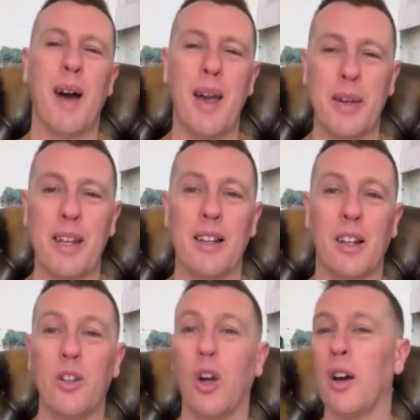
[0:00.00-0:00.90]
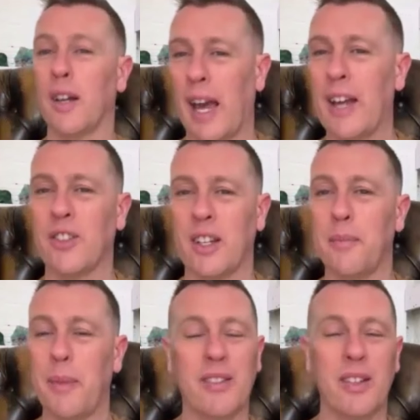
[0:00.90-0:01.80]
Maybe, you know,
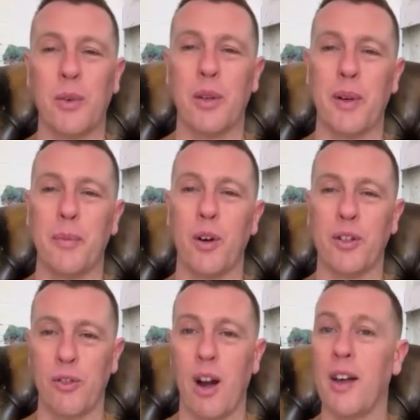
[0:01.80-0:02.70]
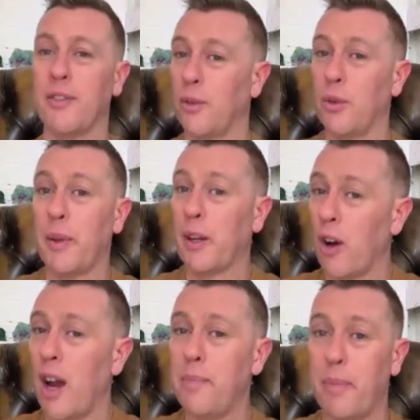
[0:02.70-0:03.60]
occasionally mixing it with a bit of moisturizer would be
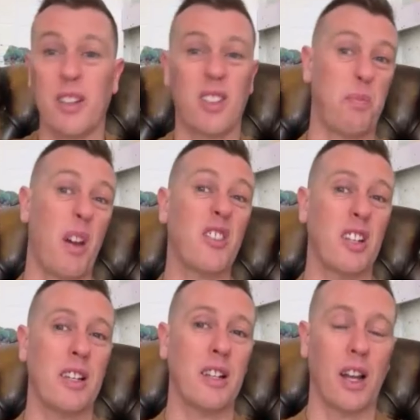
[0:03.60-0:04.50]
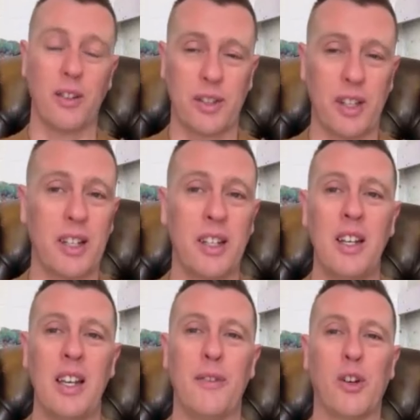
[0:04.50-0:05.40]
great, but especially, like you said,
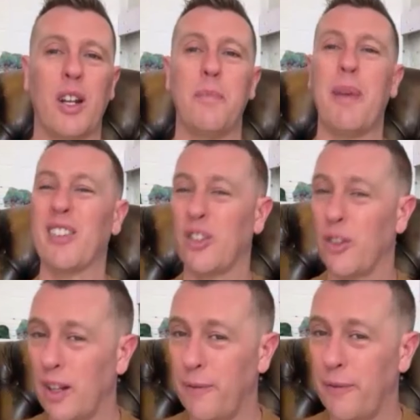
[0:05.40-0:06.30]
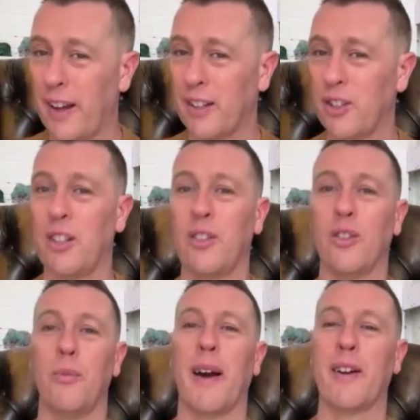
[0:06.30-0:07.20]
if you've got any bacterial
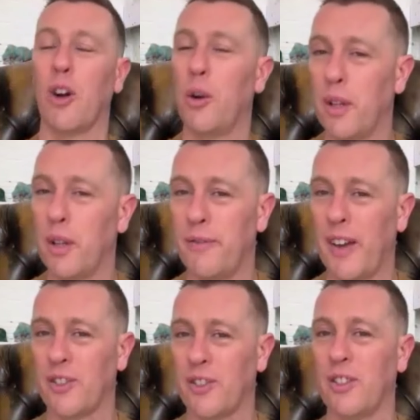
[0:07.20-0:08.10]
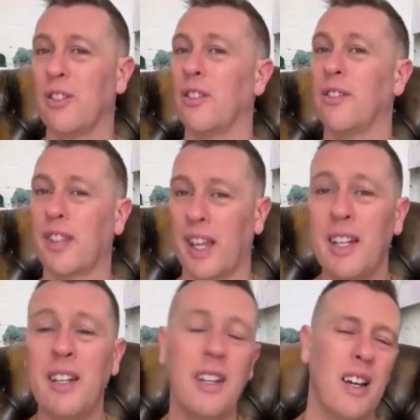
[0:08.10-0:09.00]
infections or microbial infections on the
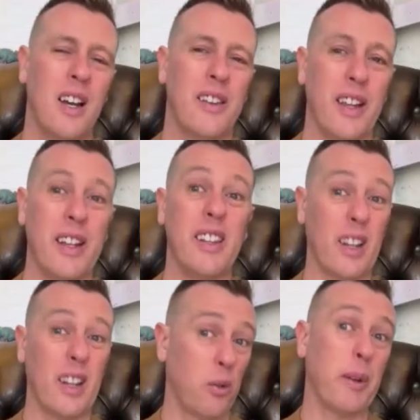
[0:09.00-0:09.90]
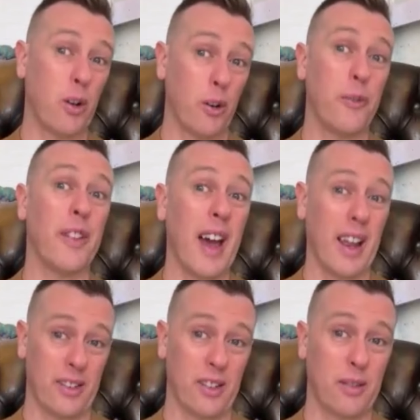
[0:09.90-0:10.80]
skin, then it would be good for
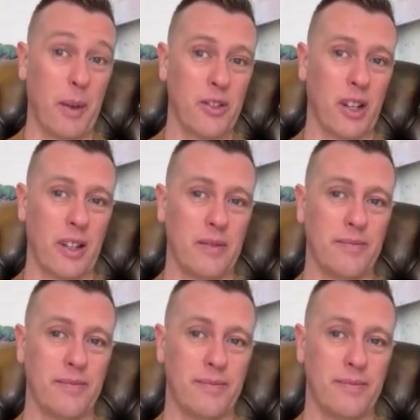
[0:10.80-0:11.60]
that, especially.